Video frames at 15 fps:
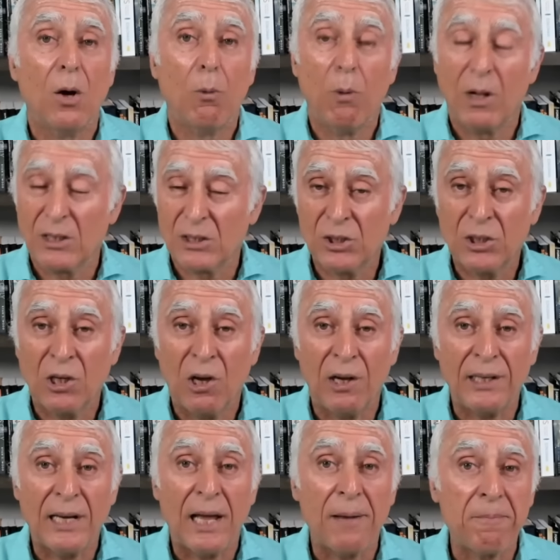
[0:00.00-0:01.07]
while
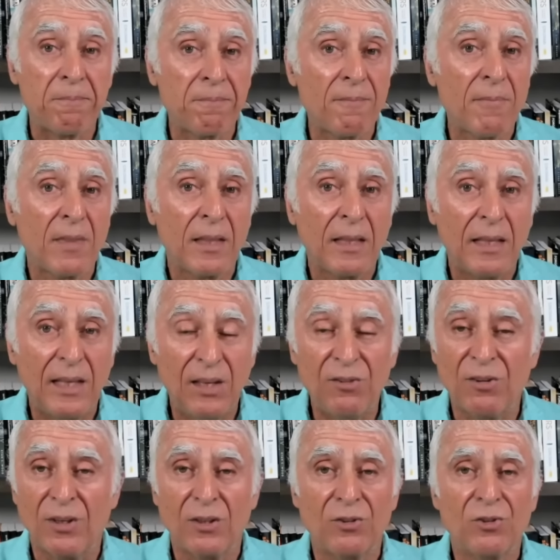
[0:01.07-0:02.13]
China
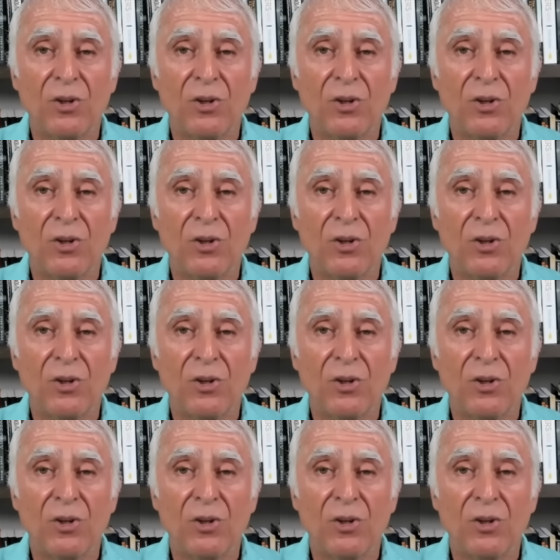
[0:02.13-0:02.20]
isn't.